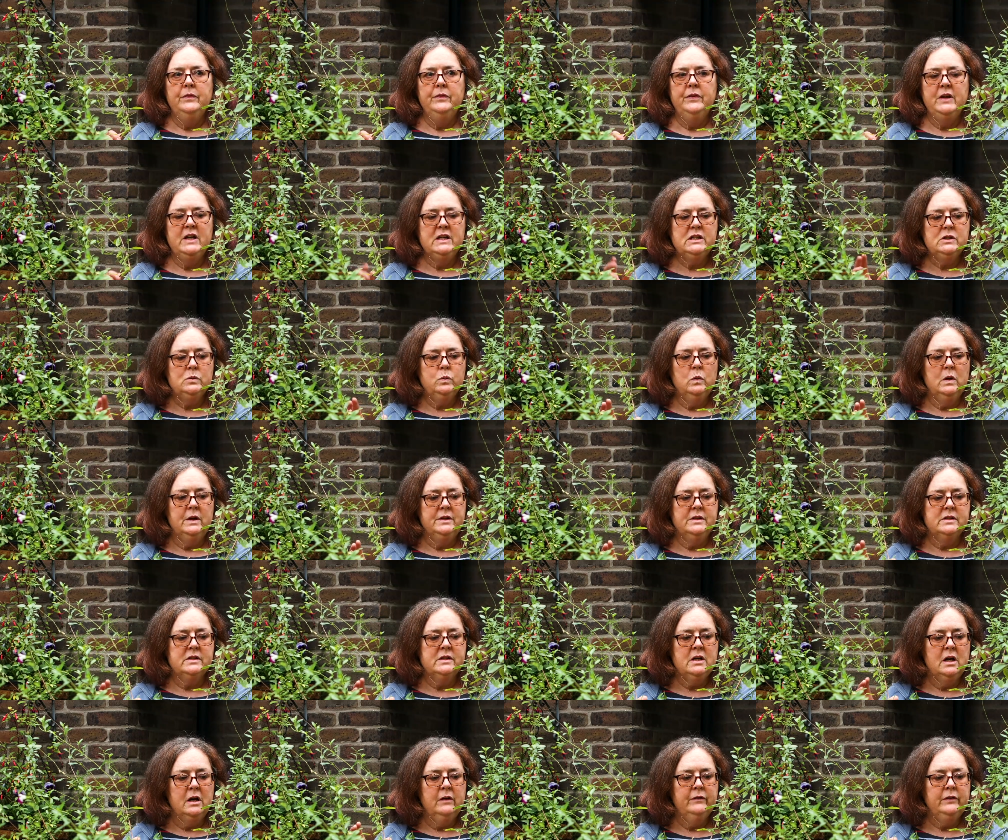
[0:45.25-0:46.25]
This one,
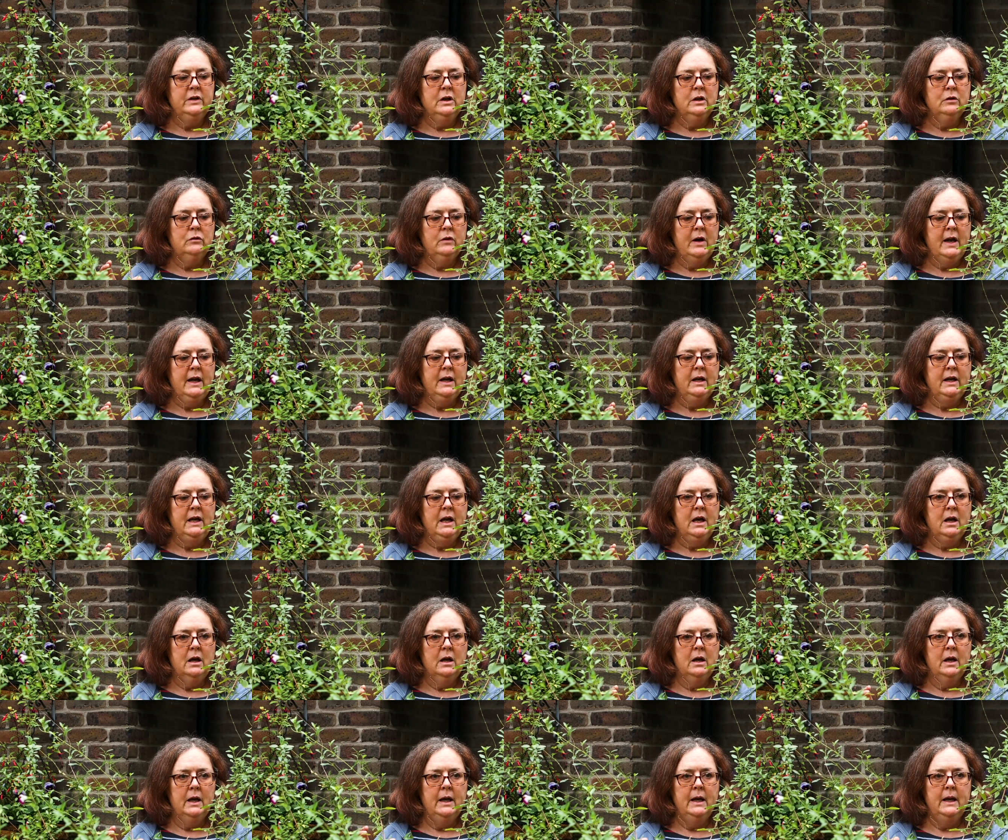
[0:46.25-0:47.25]
Salvia
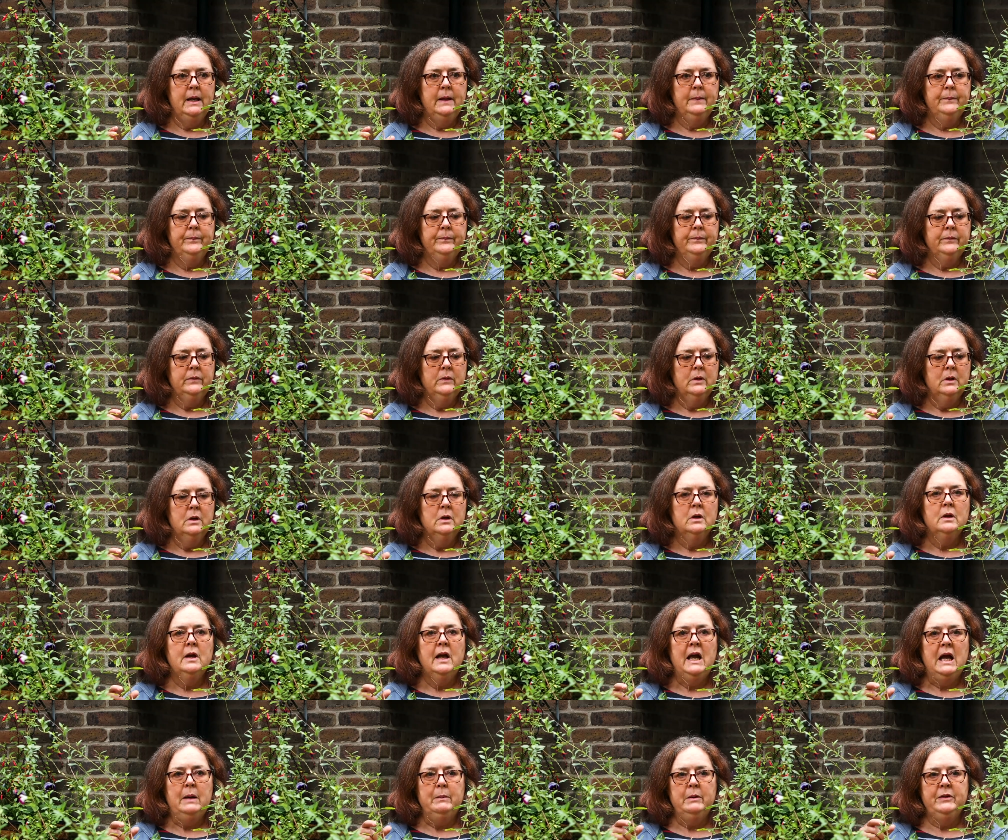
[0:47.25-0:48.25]
greggii,
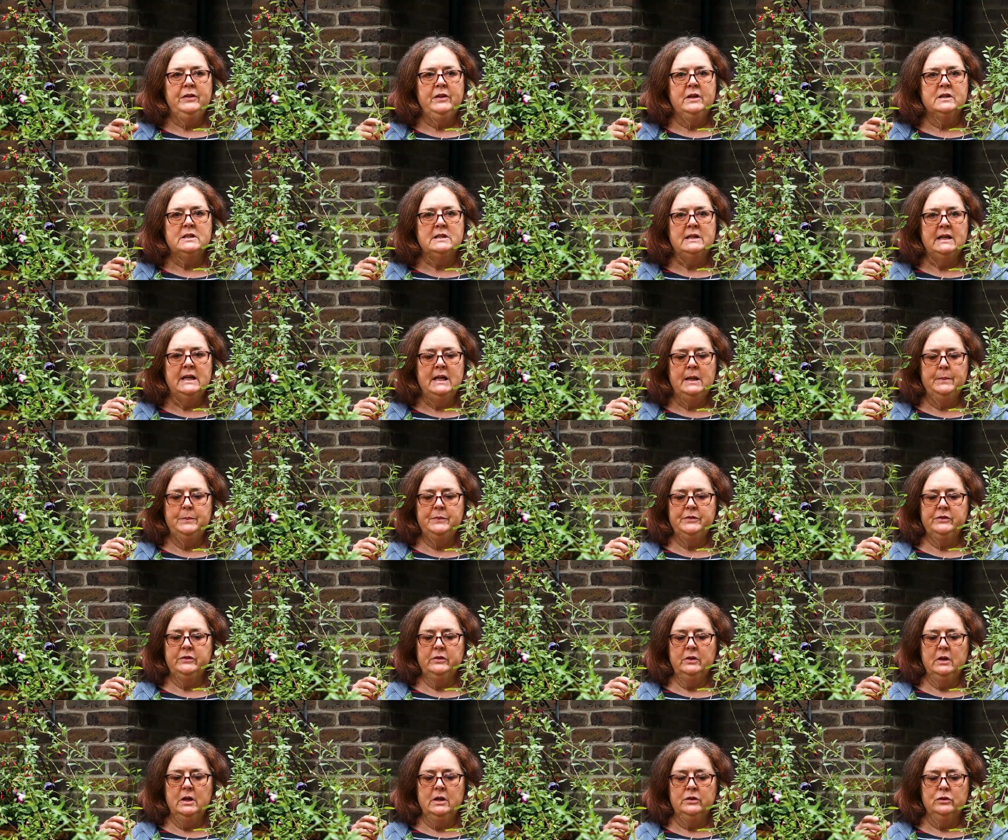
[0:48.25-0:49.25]
Amethyst
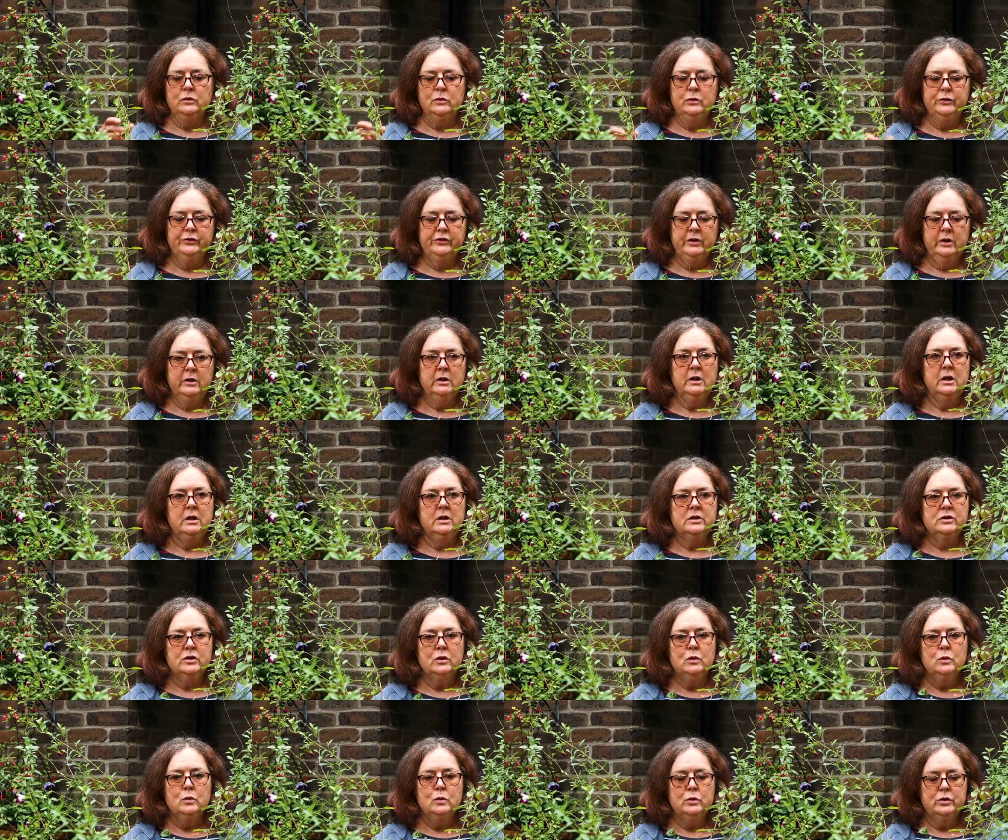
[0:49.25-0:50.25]
Lips, is also known
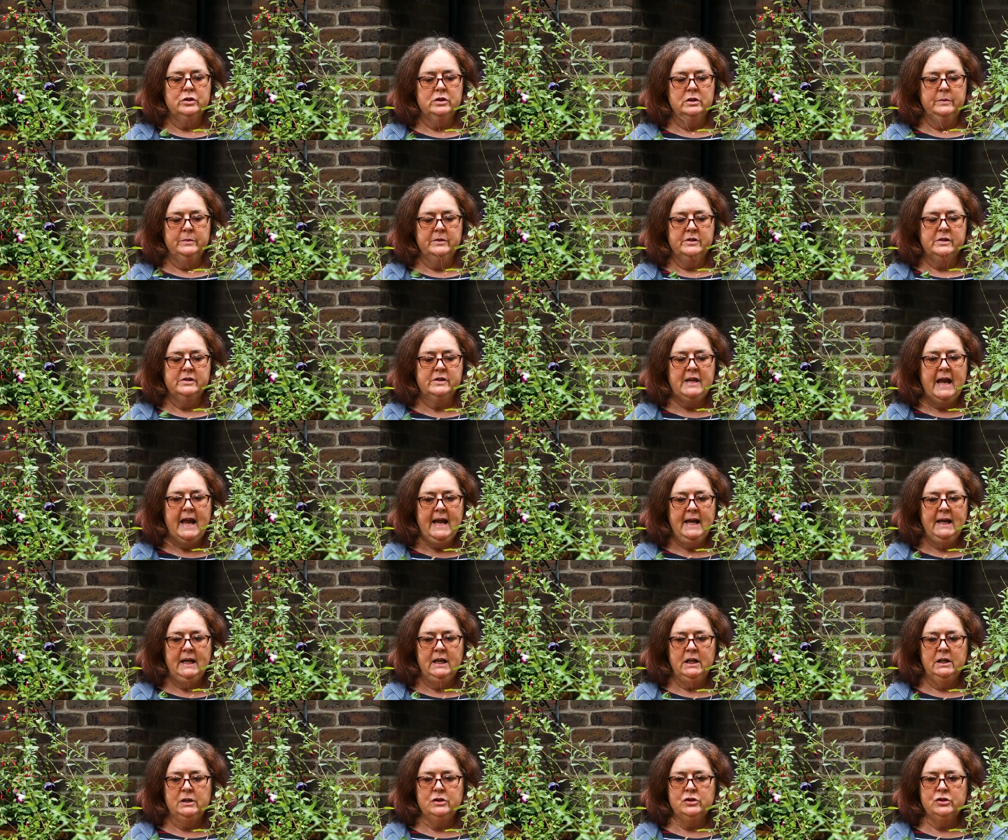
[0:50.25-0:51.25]
as autumn
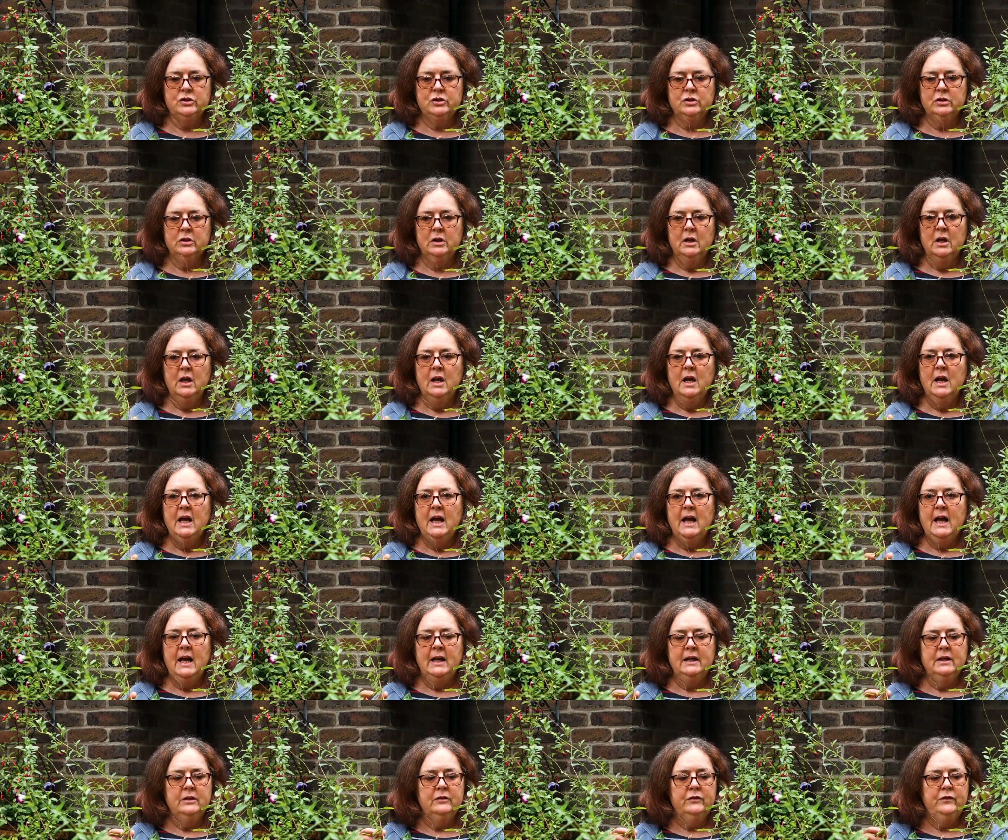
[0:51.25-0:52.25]
sage,
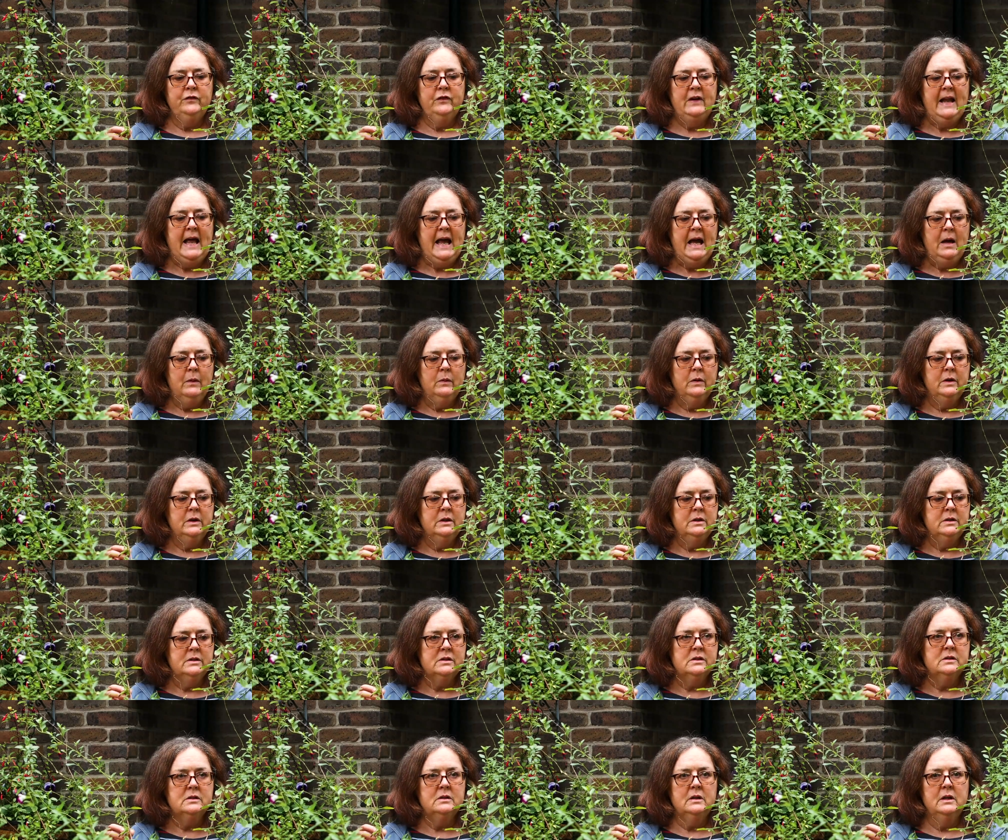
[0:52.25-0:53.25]
and it
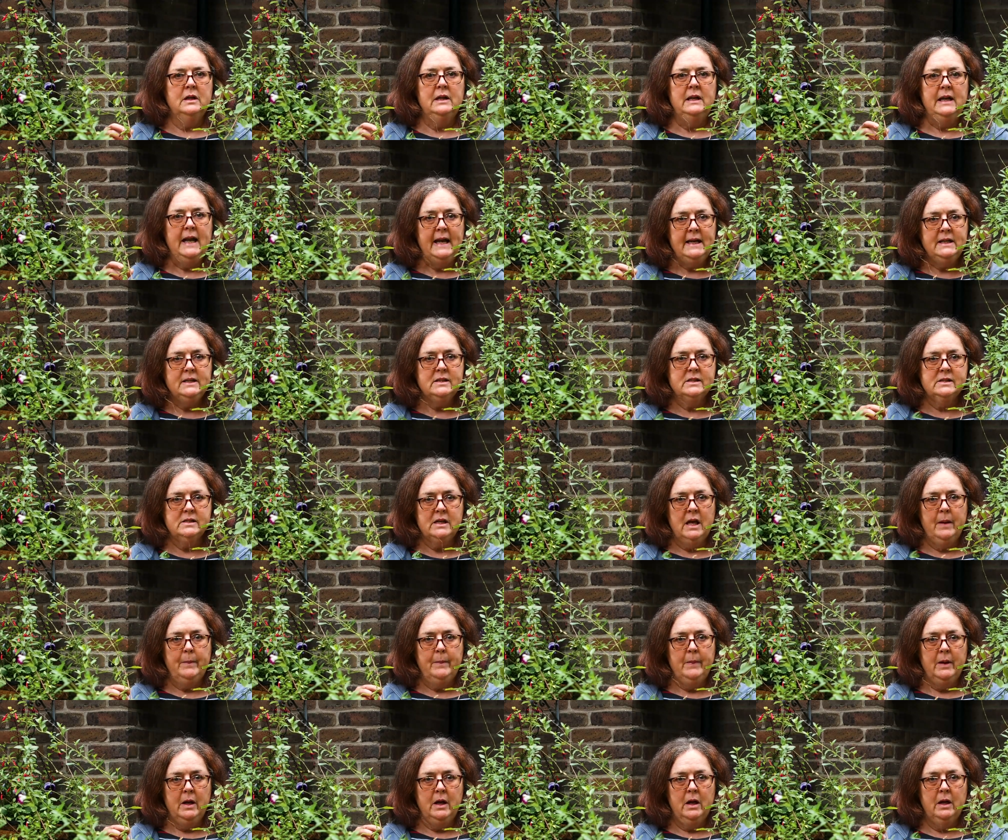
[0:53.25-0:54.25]
flowers late
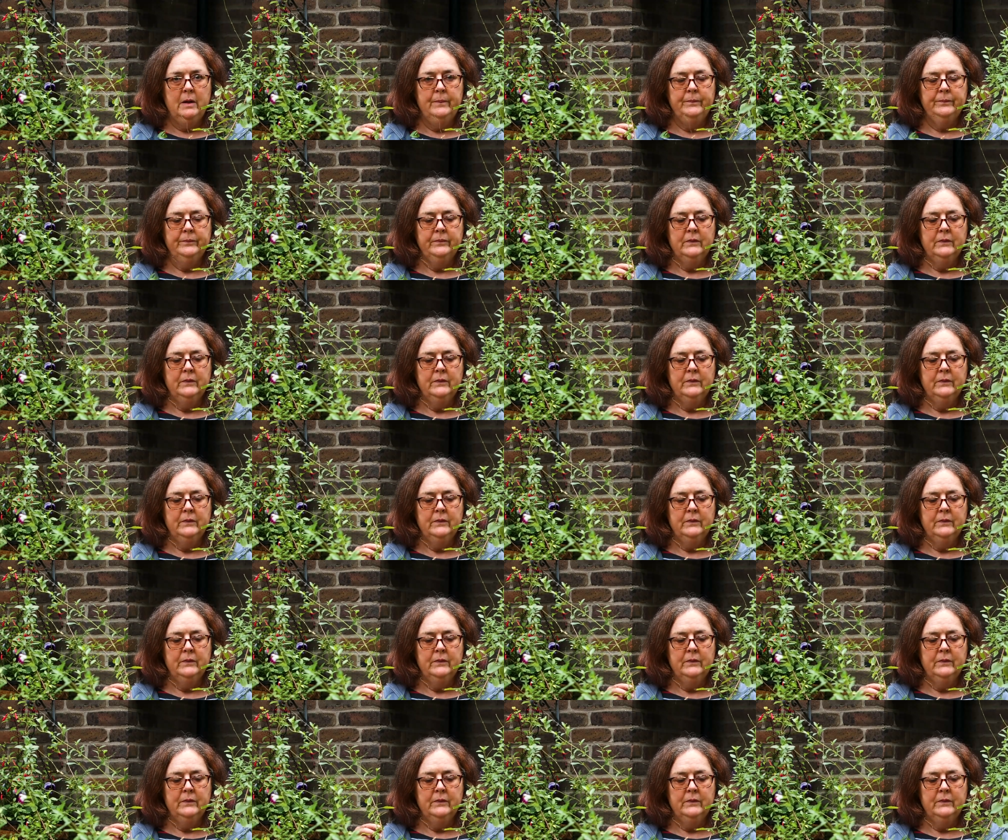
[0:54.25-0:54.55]
summer